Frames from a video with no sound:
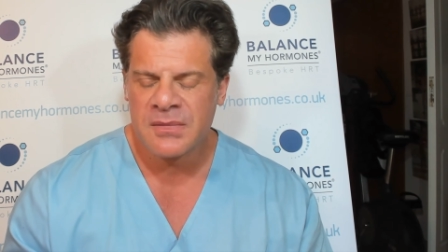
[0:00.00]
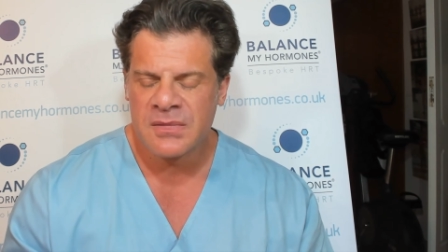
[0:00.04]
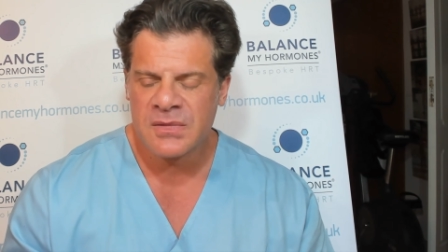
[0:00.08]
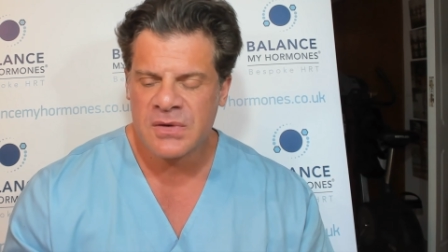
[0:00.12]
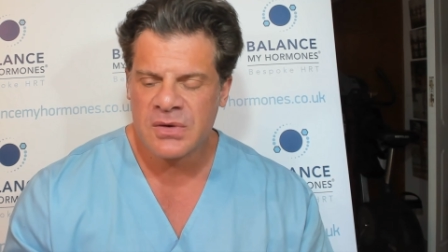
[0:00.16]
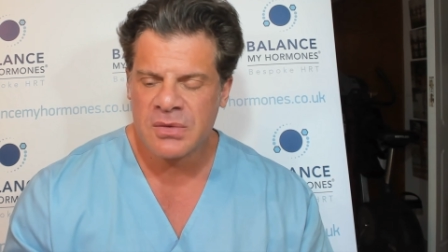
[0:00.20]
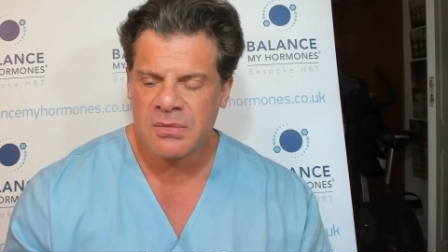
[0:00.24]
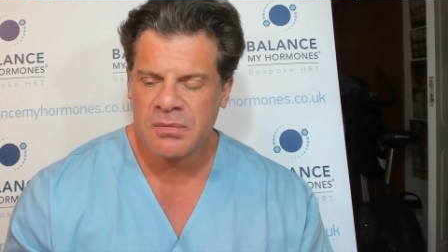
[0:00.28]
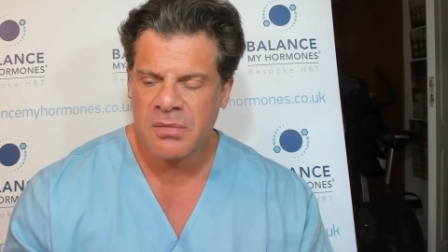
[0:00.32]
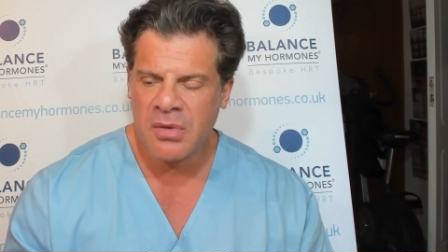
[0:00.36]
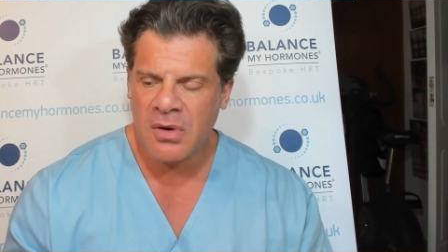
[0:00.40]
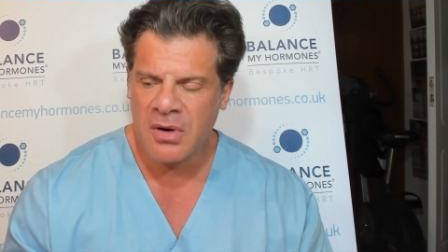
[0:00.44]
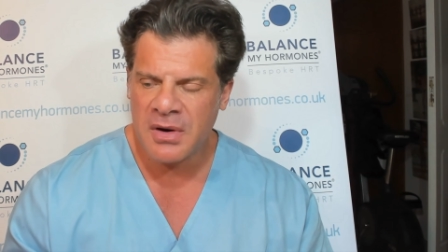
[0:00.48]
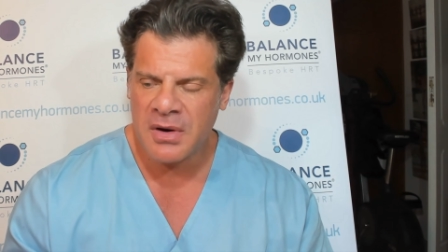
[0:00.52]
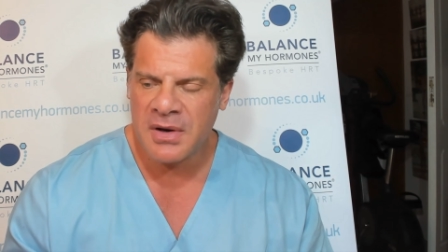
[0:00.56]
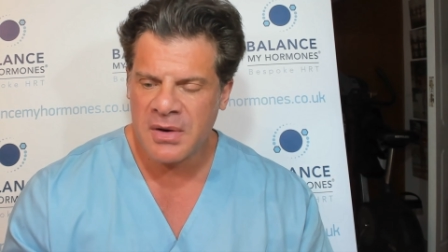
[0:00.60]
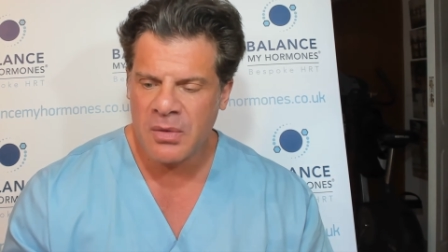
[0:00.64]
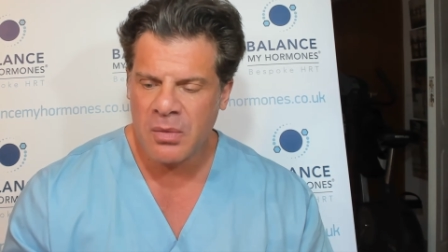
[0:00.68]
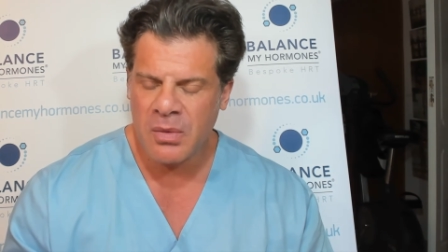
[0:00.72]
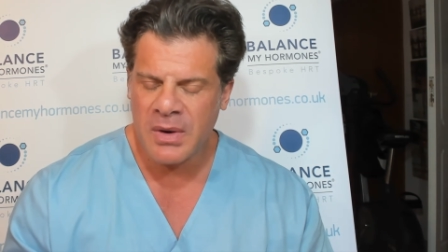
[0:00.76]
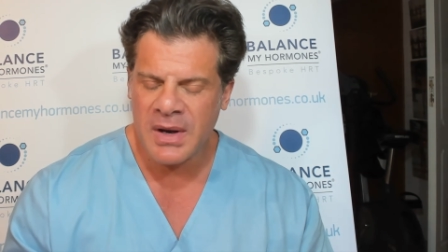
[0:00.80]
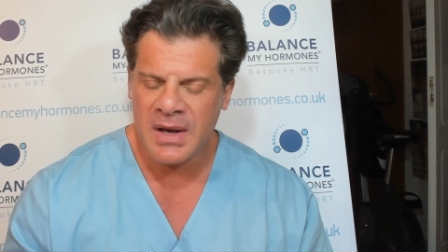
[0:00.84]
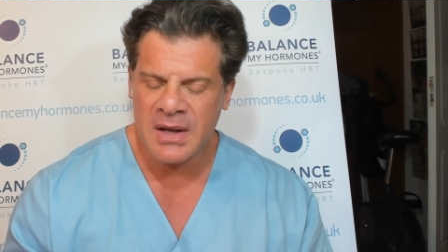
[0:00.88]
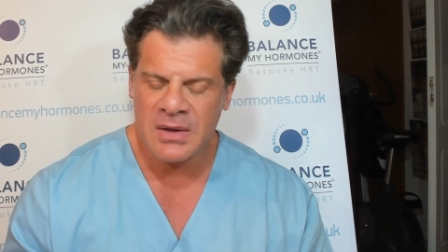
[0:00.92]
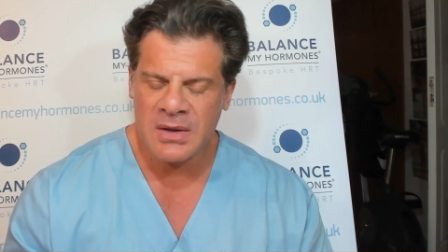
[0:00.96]
to body
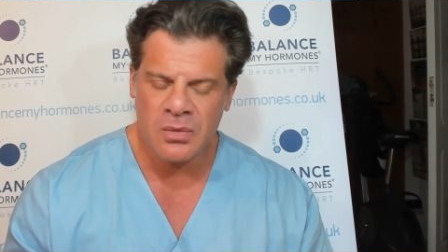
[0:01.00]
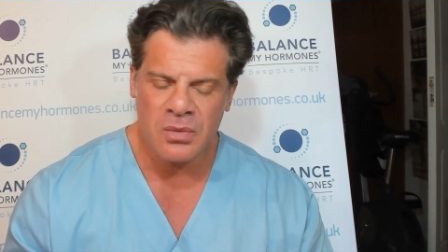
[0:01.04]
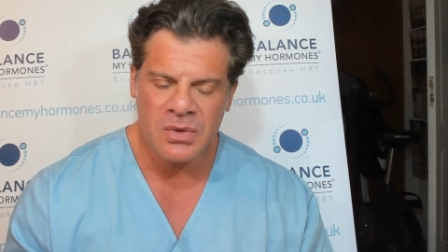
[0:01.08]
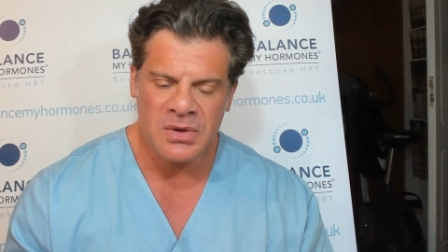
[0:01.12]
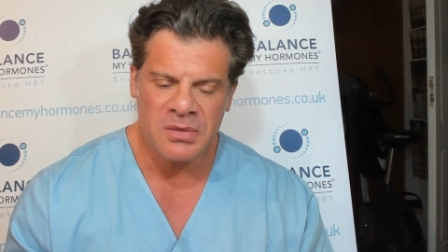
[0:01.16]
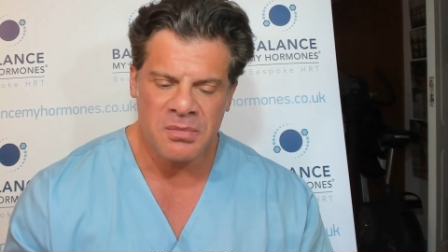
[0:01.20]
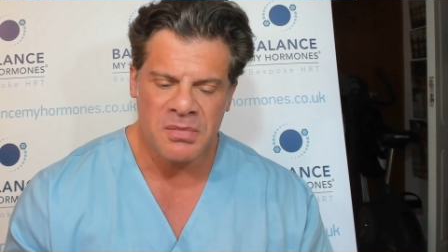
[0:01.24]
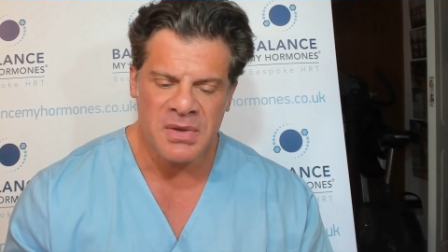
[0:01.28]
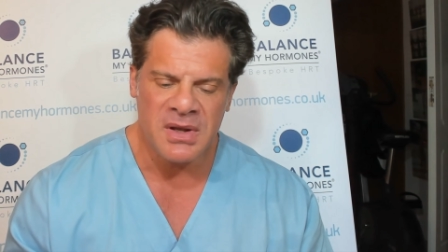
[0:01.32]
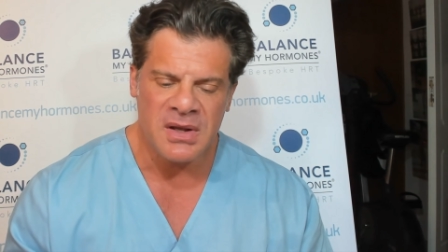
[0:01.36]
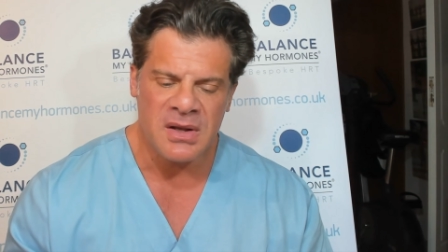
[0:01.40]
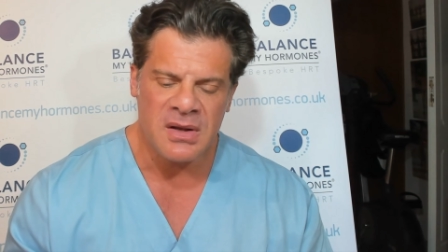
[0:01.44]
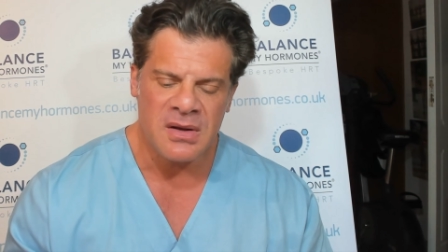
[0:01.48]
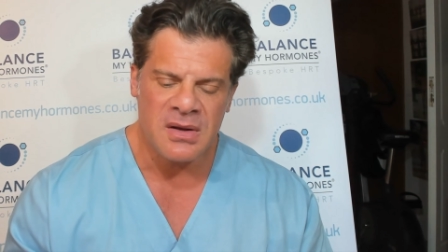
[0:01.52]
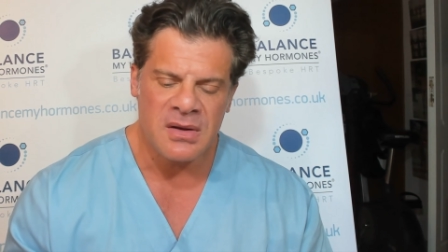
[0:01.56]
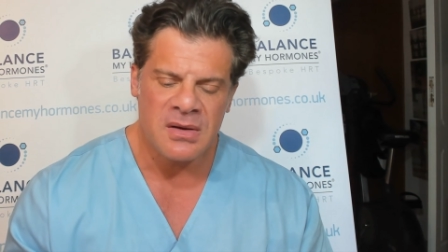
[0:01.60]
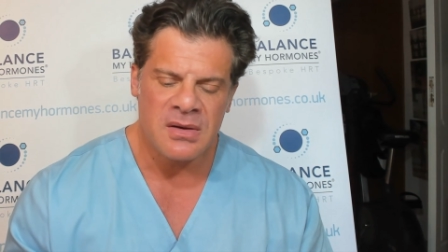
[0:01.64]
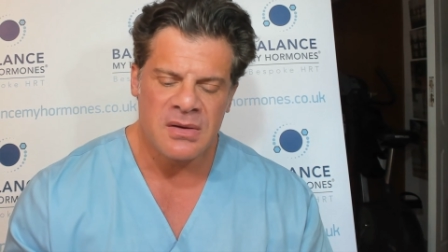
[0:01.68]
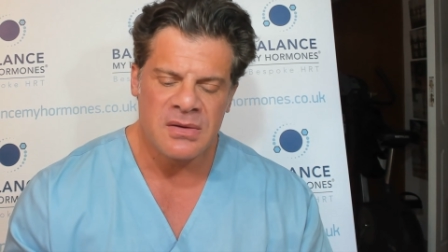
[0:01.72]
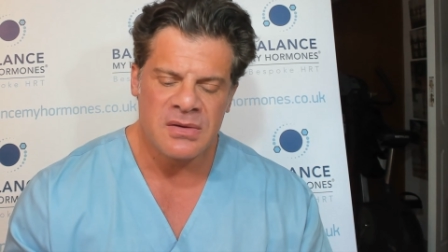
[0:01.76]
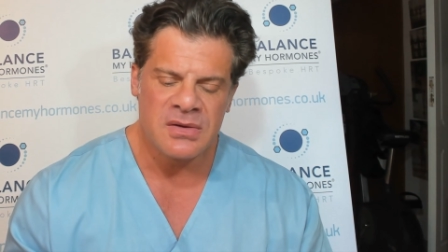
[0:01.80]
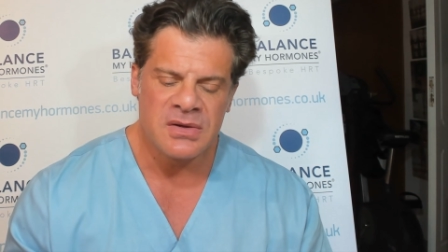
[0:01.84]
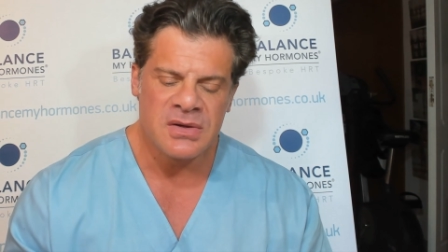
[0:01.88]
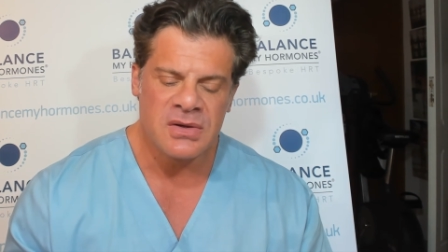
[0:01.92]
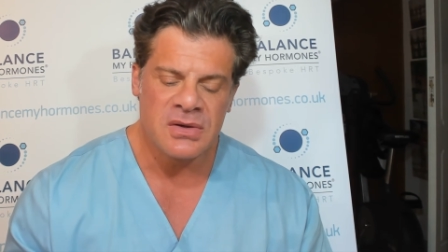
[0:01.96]
weight will be
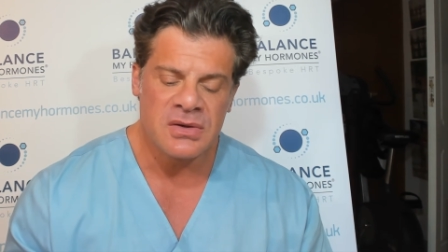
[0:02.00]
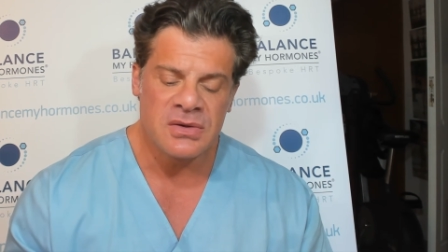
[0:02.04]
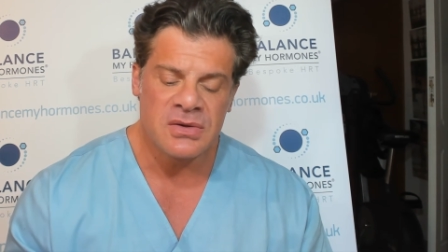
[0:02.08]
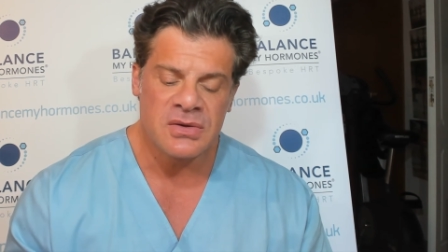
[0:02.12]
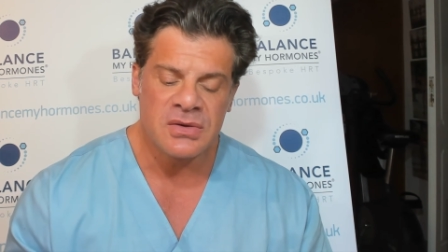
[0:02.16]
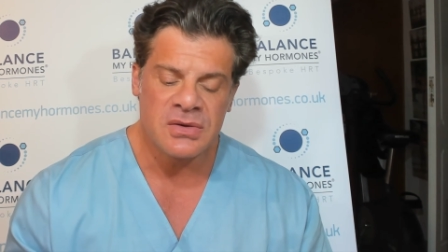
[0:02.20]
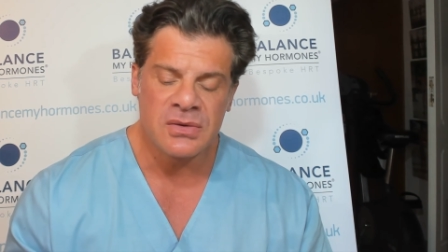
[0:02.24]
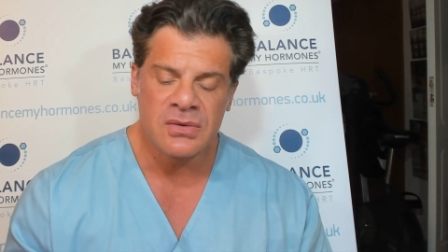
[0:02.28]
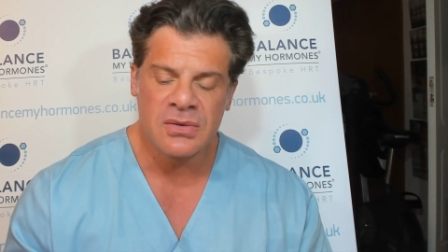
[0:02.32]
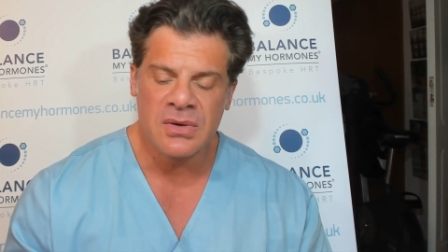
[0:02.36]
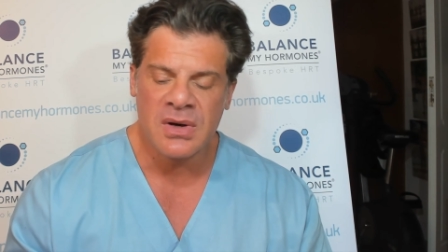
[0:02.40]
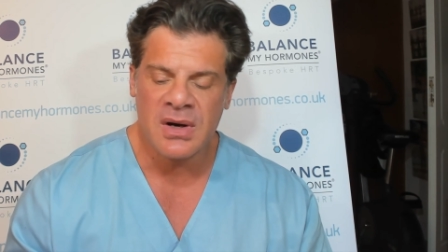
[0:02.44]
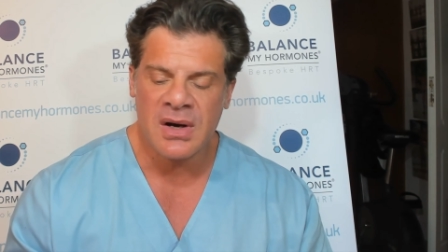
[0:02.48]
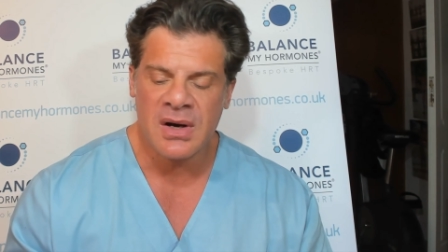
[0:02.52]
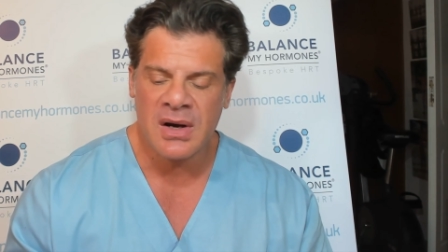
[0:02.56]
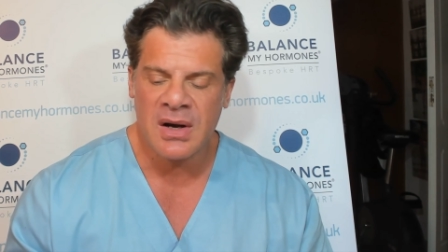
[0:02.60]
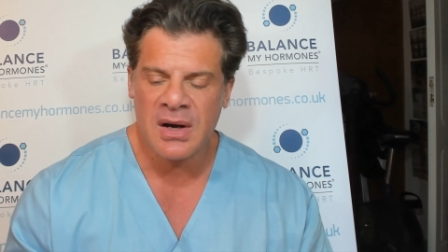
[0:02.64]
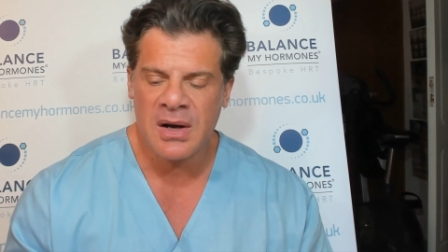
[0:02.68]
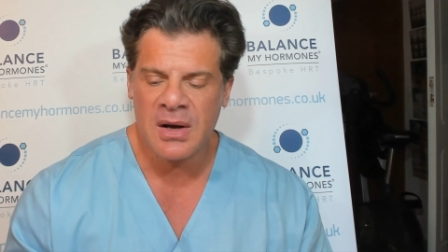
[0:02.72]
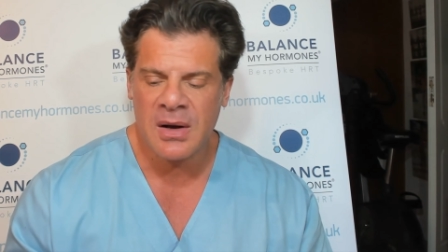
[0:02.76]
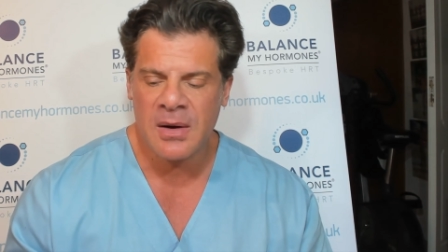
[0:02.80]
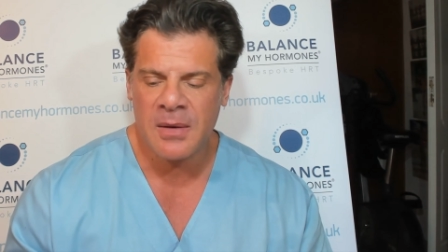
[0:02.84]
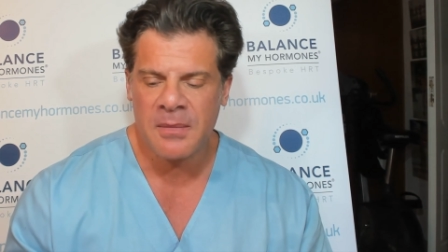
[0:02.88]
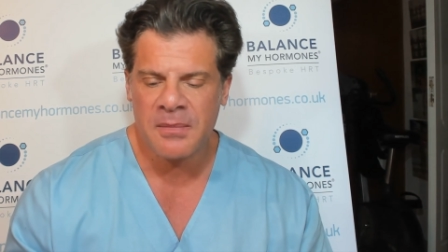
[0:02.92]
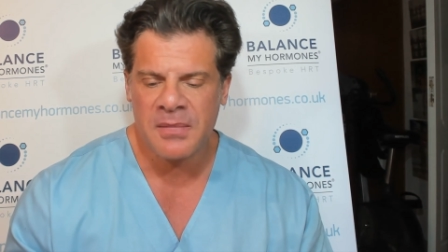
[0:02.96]
due to
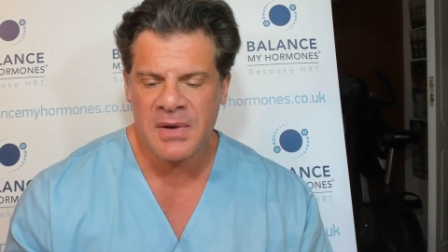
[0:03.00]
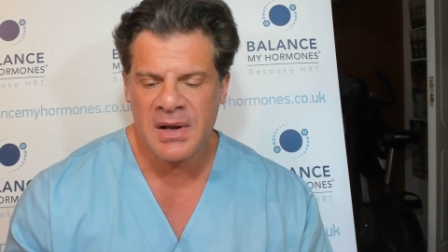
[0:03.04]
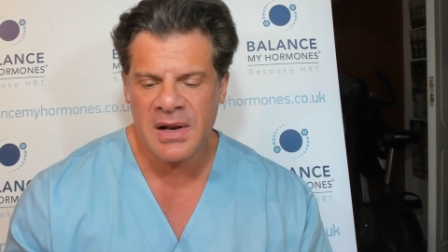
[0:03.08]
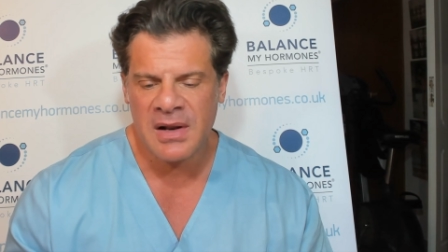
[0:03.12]
uh,